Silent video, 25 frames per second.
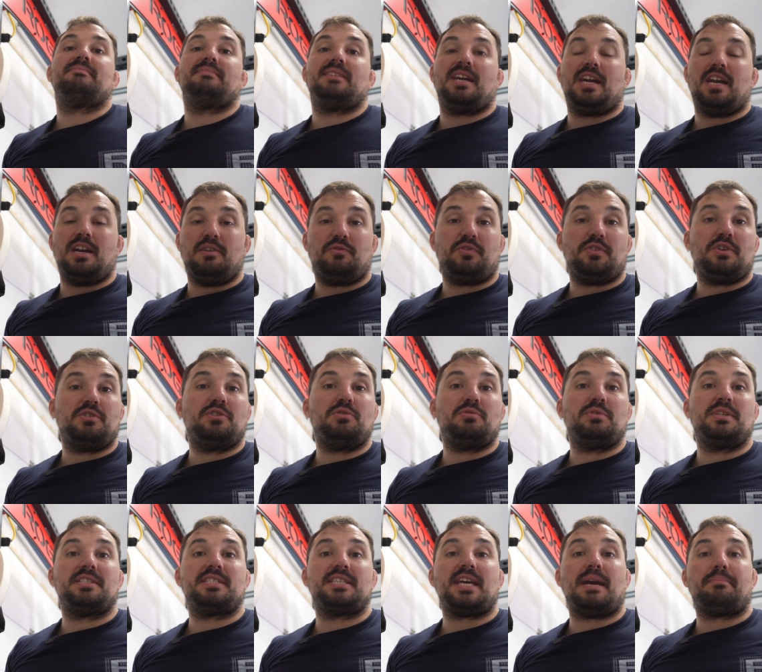if you
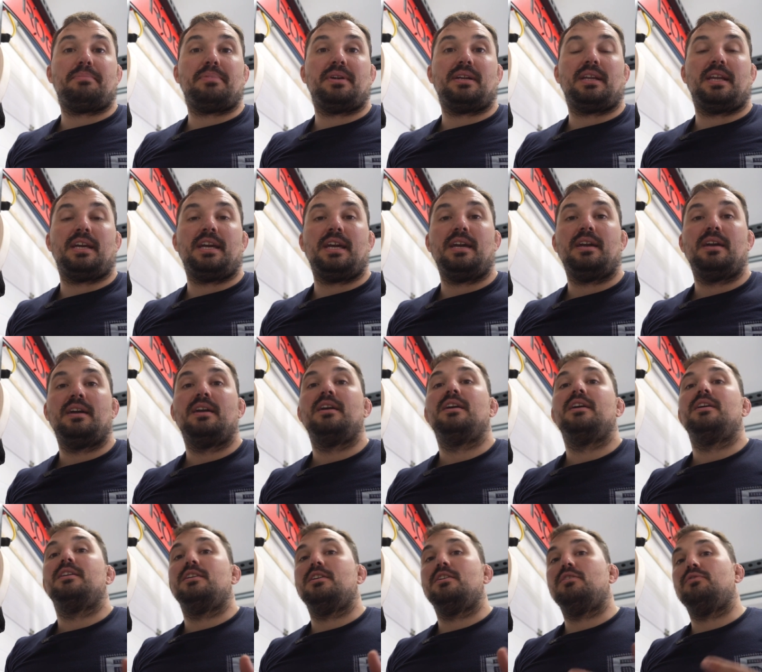do it separately,
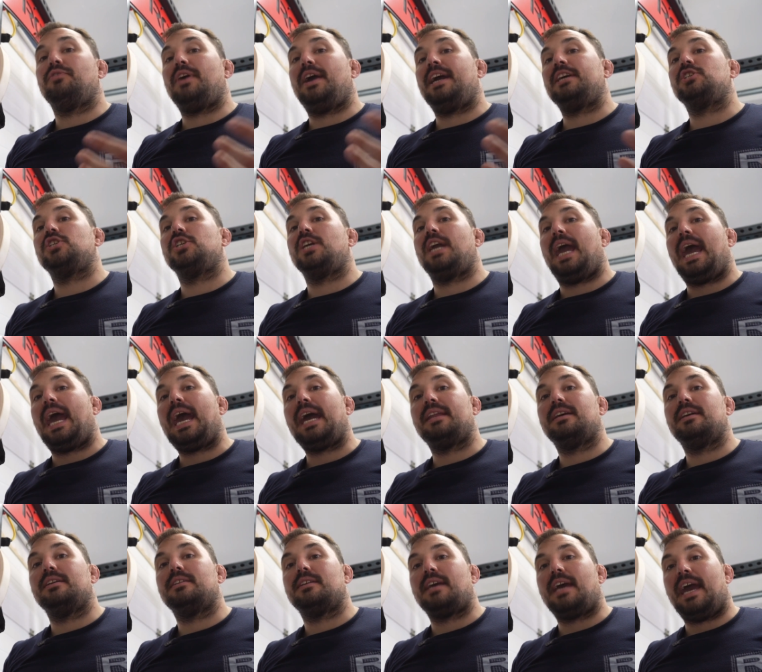you've actually
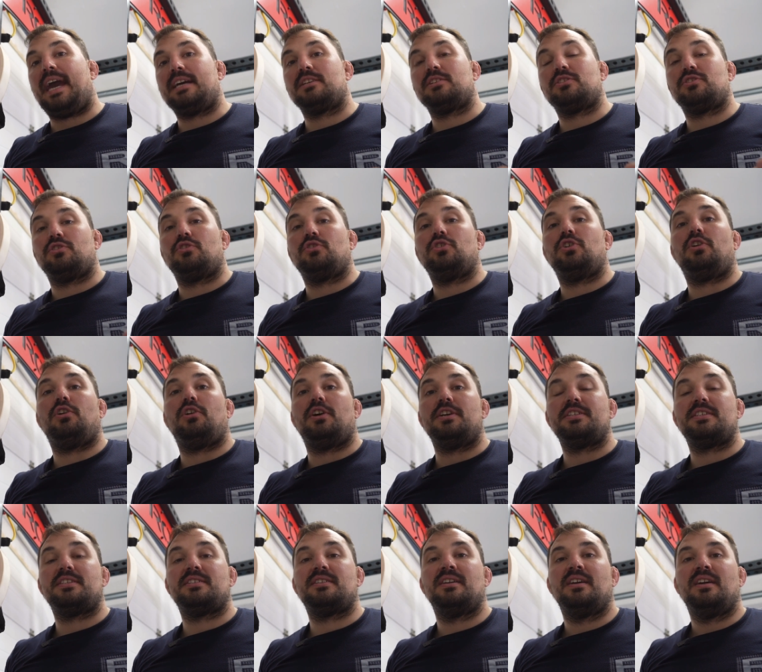added extra
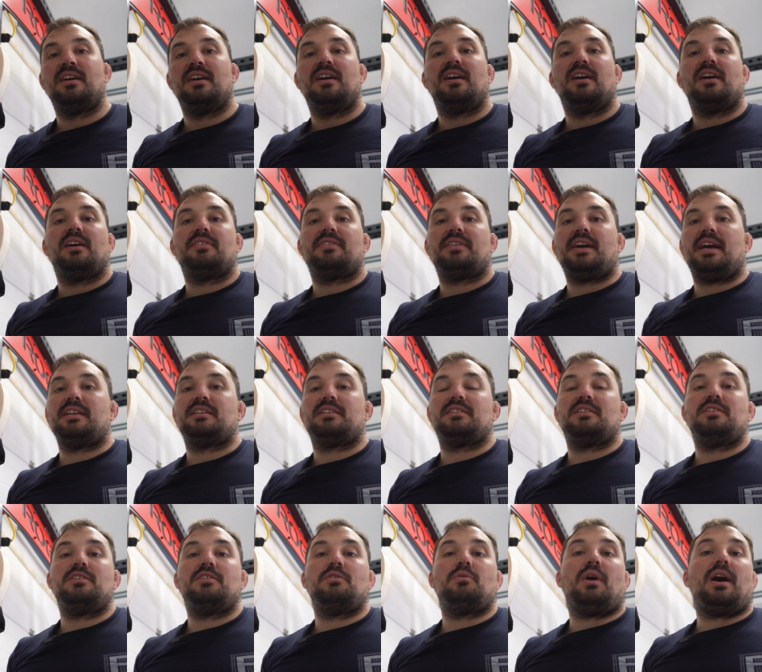cost
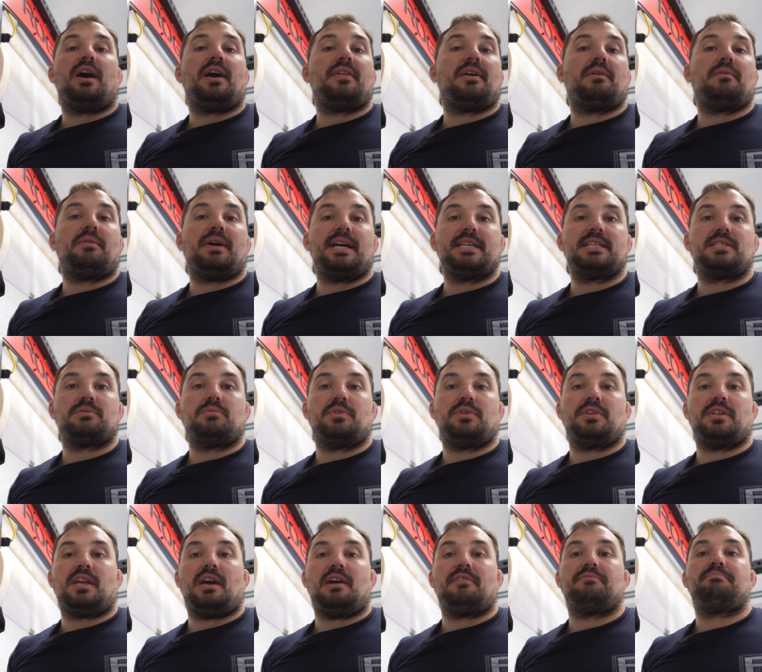that you otherwise
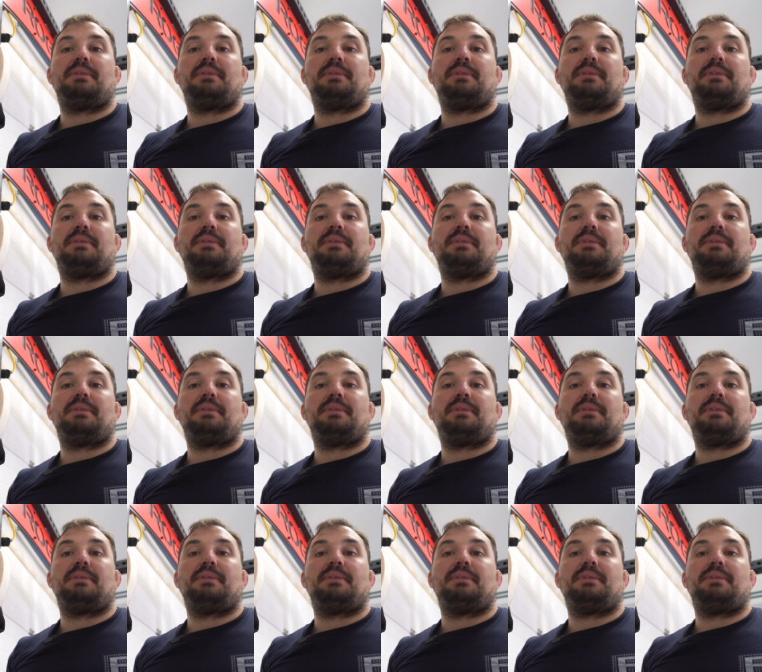wouldn't have